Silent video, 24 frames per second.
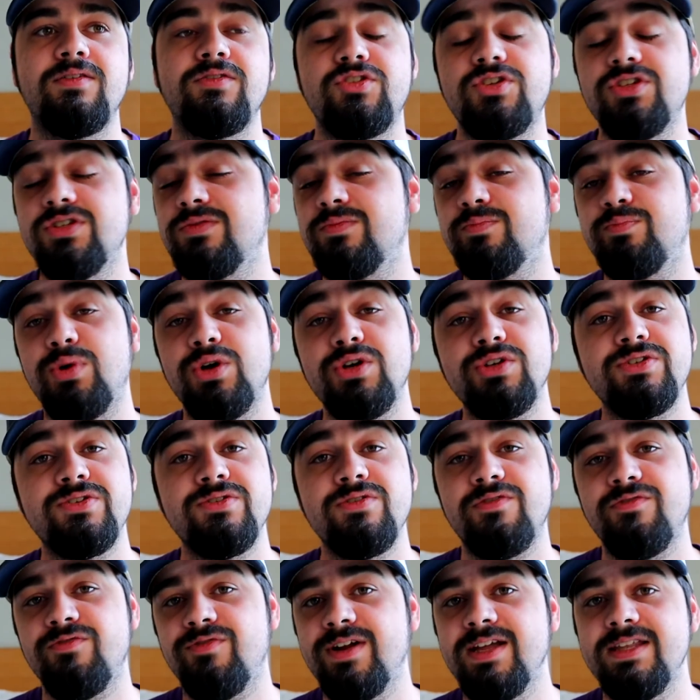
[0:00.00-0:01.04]
just
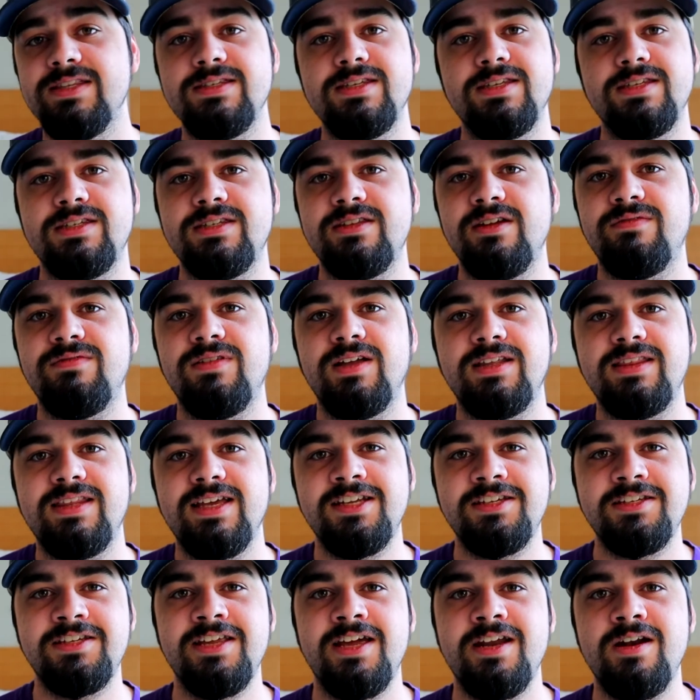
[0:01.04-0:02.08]
personal friends and stuff like
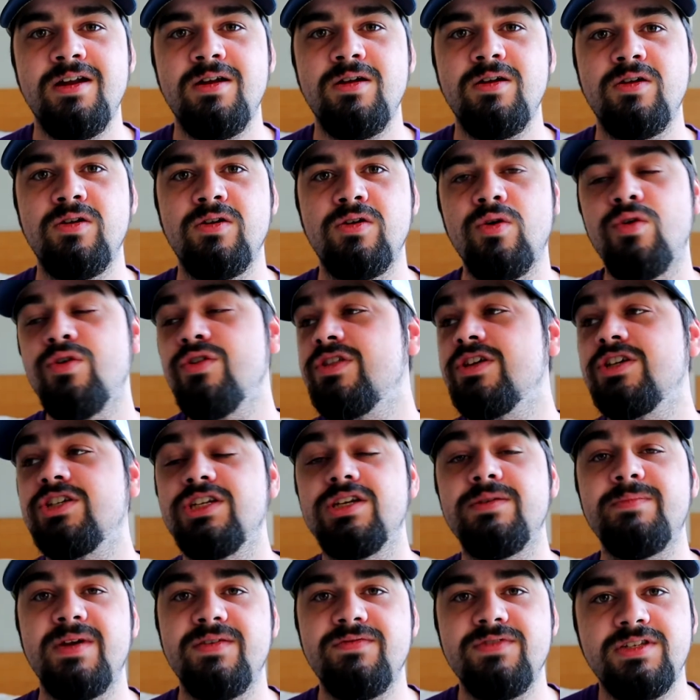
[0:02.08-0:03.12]
that, that go to the
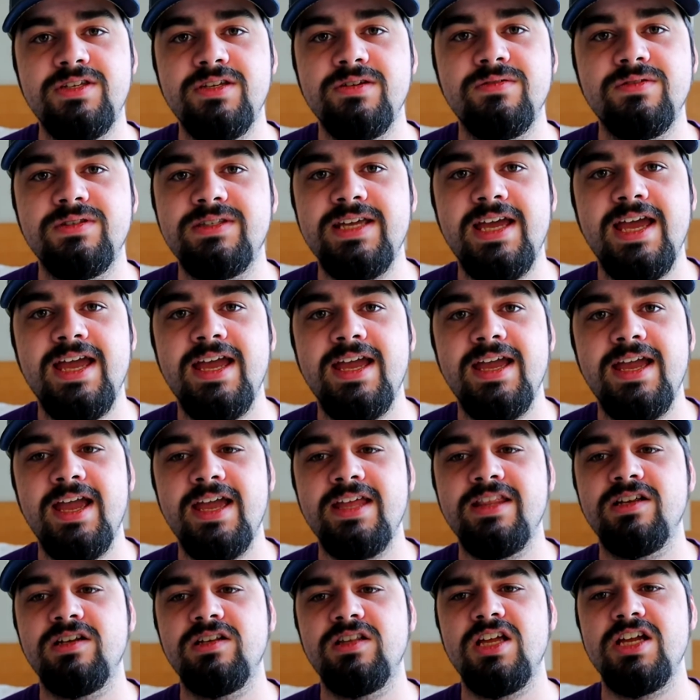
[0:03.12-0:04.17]
gym every single day
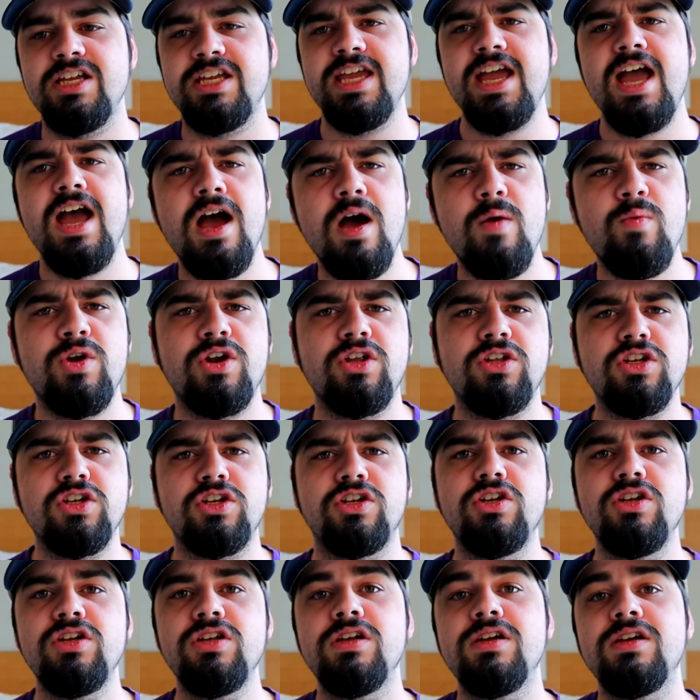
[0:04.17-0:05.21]
and they're like, yeah, I want to
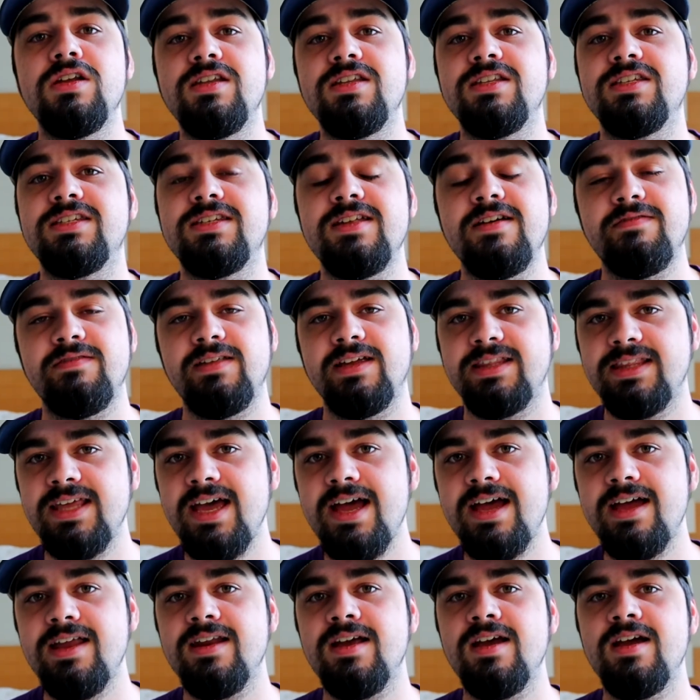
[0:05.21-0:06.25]
look good and stuff like
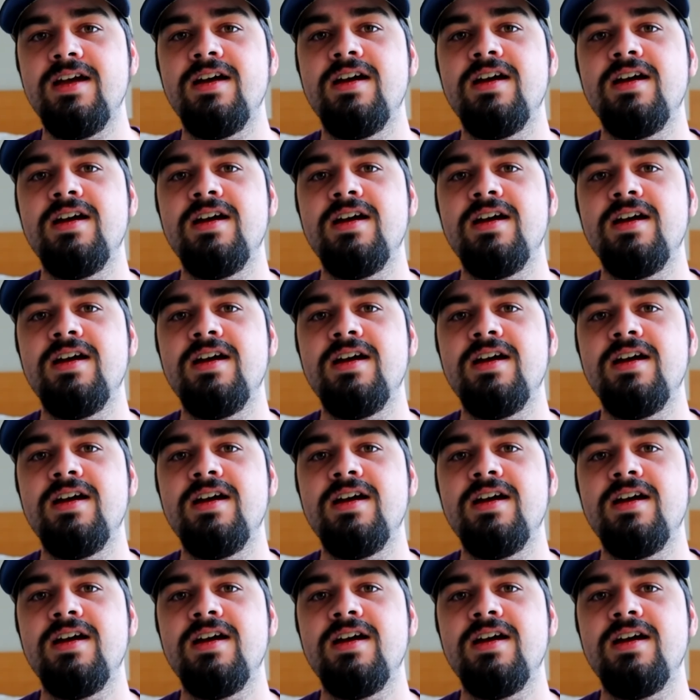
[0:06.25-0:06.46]
that.